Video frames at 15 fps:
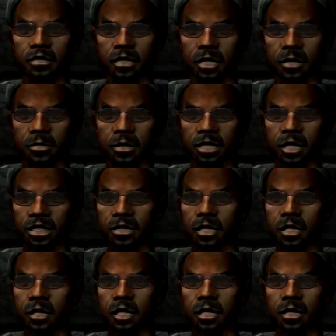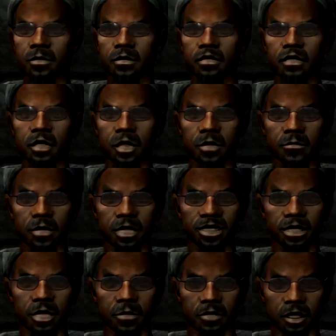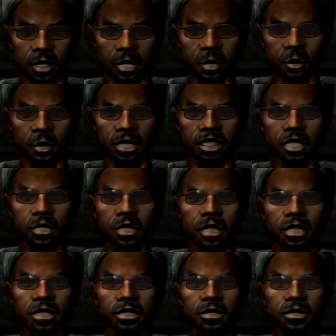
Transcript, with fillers: fighting to stay alive and make something out of what they got.